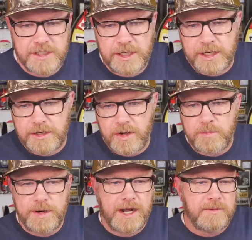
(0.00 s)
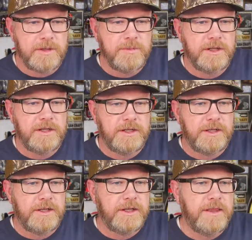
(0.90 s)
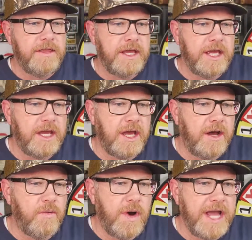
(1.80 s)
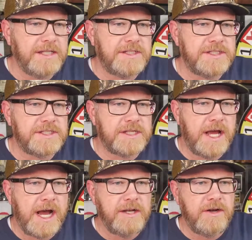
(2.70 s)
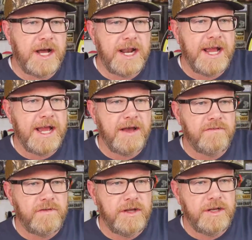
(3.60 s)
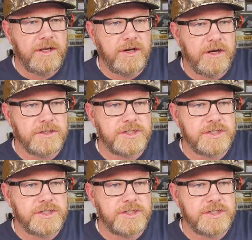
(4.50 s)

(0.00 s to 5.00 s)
in here, no problem. The weights I do not have in here,